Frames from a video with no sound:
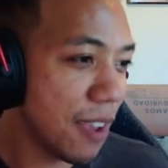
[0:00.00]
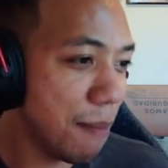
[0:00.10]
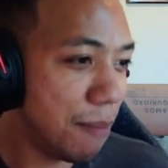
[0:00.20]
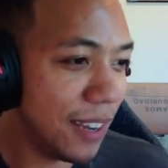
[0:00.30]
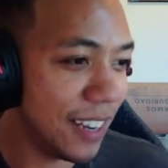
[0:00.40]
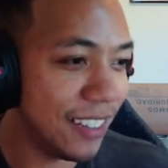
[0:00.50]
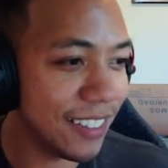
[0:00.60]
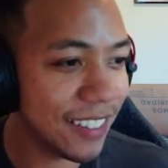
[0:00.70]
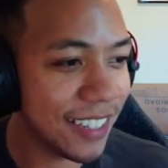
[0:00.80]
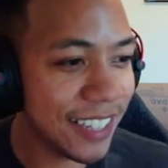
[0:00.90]
But,
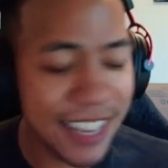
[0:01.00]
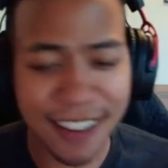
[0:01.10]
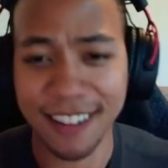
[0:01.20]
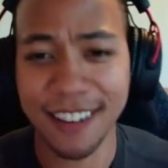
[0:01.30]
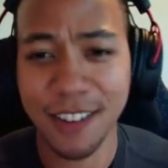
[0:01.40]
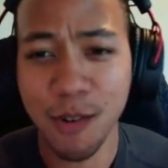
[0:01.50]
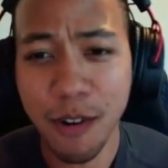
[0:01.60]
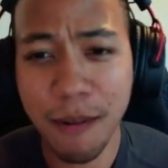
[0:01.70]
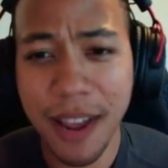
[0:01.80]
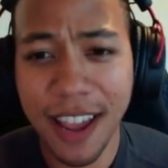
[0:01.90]
again,
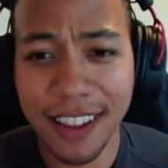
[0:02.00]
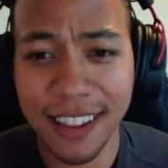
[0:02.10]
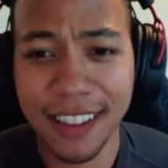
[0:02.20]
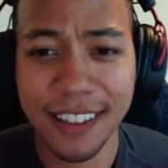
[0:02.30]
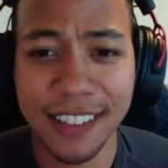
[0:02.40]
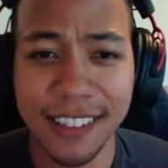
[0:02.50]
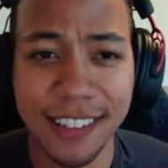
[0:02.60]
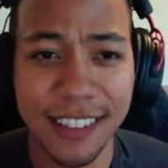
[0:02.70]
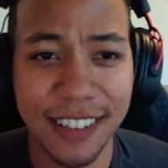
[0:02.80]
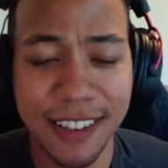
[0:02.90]
cornerback is,